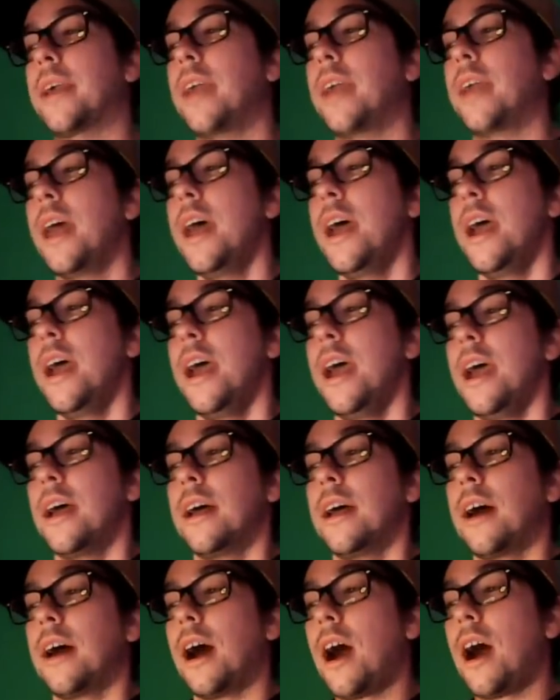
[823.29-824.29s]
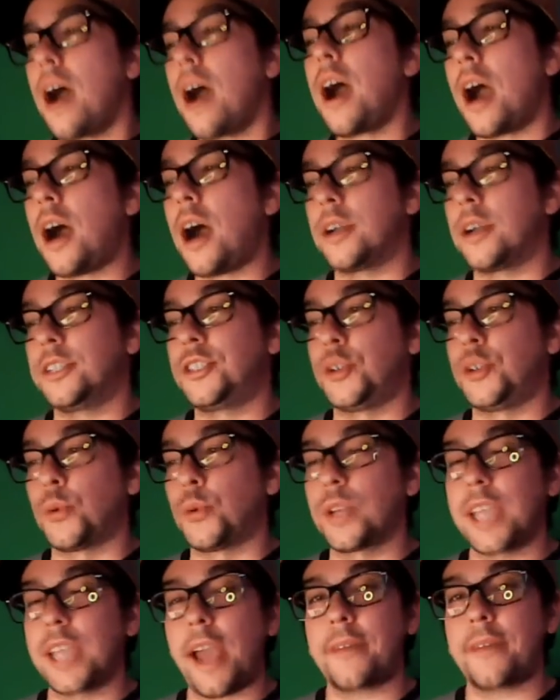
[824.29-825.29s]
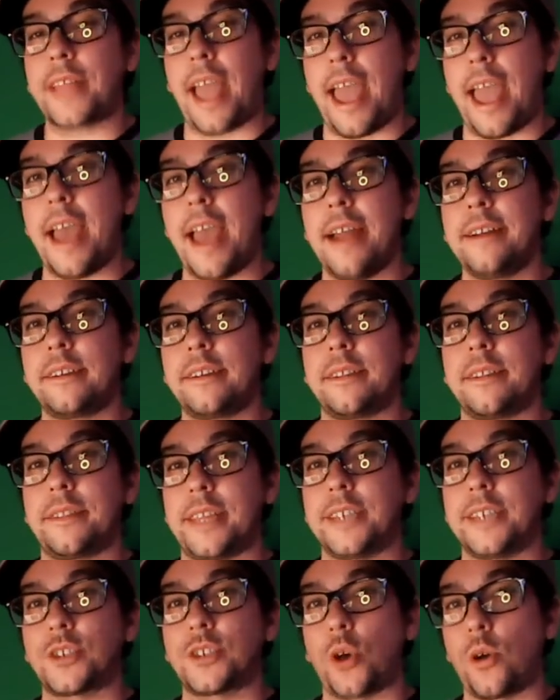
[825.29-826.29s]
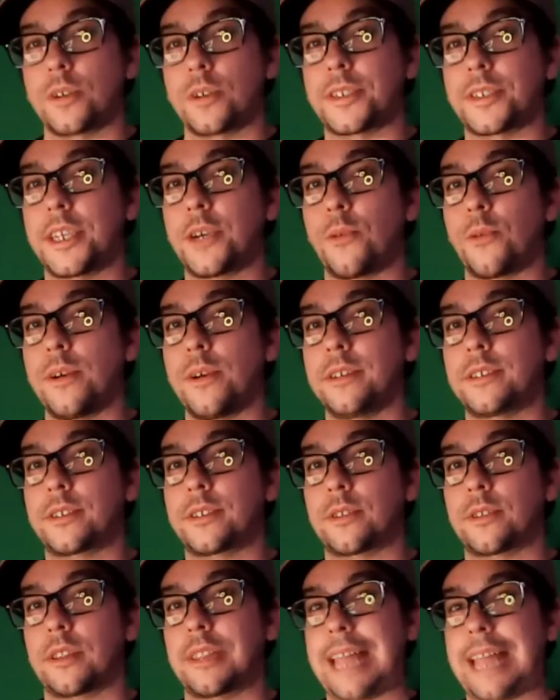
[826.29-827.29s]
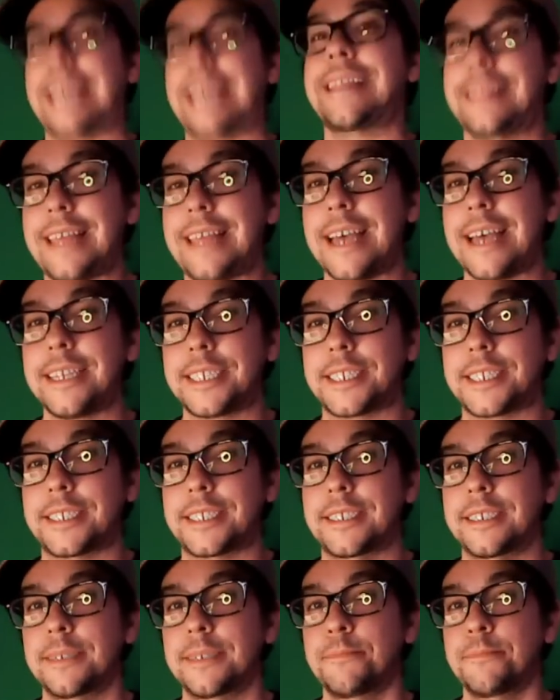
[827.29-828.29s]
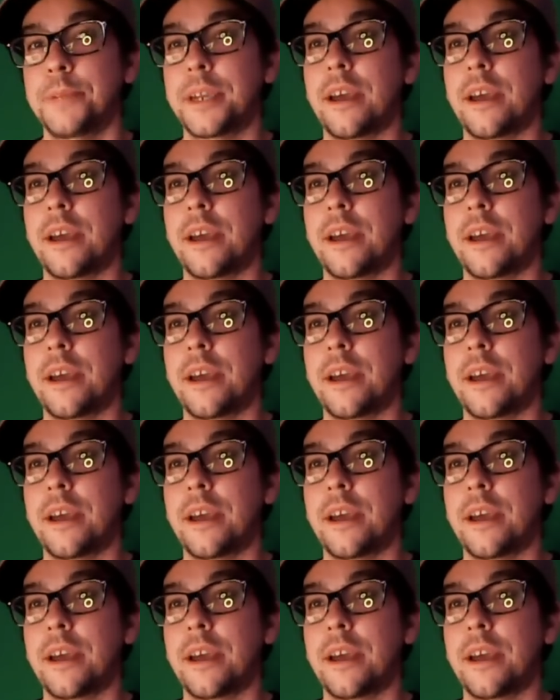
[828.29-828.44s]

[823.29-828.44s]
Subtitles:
like, did you really have to end this whole sequence like this?